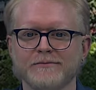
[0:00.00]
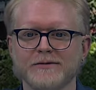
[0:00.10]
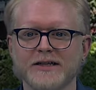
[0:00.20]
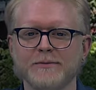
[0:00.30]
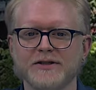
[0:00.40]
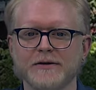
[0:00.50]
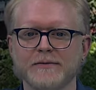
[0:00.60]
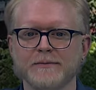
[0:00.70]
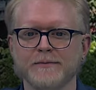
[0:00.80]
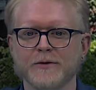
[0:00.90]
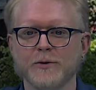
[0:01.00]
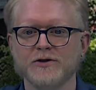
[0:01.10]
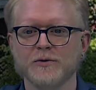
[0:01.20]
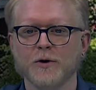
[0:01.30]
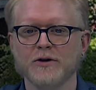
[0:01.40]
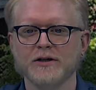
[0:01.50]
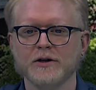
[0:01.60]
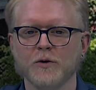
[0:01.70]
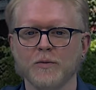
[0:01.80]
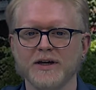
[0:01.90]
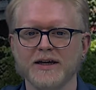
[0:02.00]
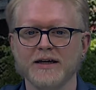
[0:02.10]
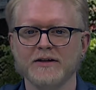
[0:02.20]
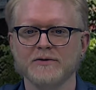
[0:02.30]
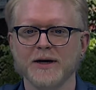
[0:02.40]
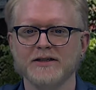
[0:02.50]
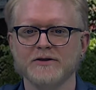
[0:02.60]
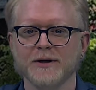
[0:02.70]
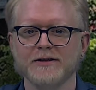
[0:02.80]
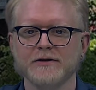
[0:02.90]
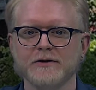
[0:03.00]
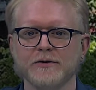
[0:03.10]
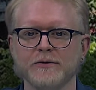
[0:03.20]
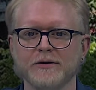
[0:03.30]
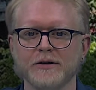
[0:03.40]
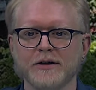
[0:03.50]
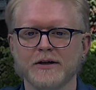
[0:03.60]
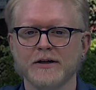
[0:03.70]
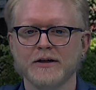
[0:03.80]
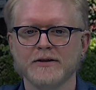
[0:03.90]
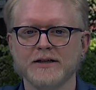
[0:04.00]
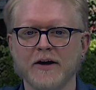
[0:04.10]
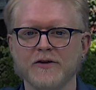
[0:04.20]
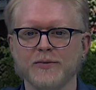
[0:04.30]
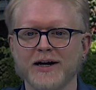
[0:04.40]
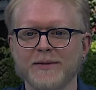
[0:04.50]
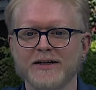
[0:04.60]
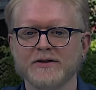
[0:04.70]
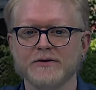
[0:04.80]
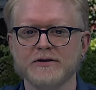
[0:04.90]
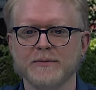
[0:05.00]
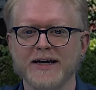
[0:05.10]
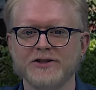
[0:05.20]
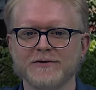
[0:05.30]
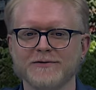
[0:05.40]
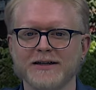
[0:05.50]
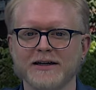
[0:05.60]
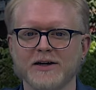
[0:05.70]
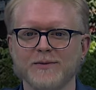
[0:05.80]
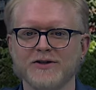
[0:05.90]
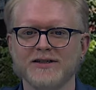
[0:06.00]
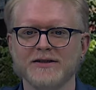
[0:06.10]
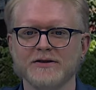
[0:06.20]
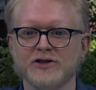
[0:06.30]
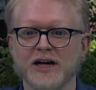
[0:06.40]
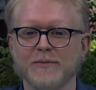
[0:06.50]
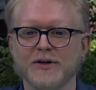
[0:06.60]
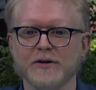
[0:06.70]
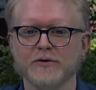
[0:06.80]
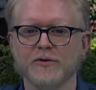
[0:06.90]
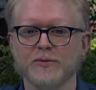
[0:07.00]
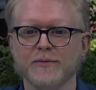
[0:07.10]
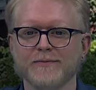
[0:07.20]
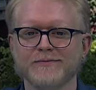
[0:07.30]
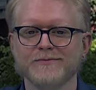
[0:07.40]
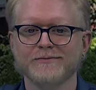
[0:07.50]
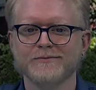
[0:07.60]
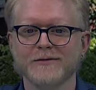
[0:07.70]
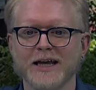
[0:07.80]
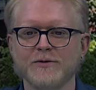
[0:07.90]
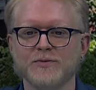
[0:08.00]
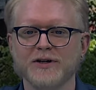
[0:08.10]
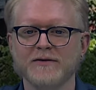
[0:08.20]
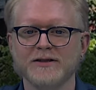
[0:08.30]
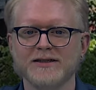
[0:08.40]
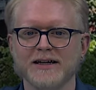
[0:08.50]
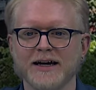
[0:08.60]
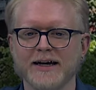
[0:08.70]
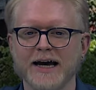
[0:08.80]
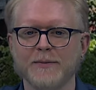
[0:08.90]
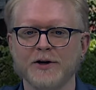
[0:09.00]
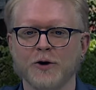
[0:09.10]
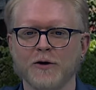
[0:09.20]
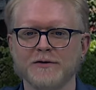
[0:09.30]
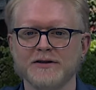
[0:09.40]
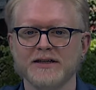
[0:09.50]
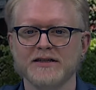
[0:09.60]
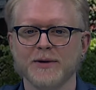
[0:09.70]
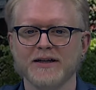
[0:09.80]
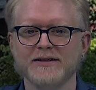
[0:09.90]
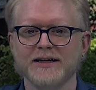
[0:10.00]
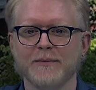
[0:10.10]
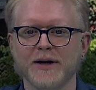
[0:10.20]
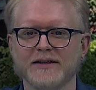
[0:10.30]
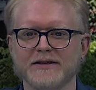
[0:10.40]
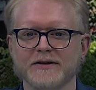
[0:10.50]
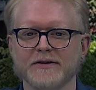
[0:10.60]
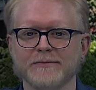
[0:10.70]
Timpson, who was awarded an OBE in 2022, sat in the Prime Minister's Dementia-Friendly Communities Champion Group. He was previously a Cabinet Office Disability Ambassador.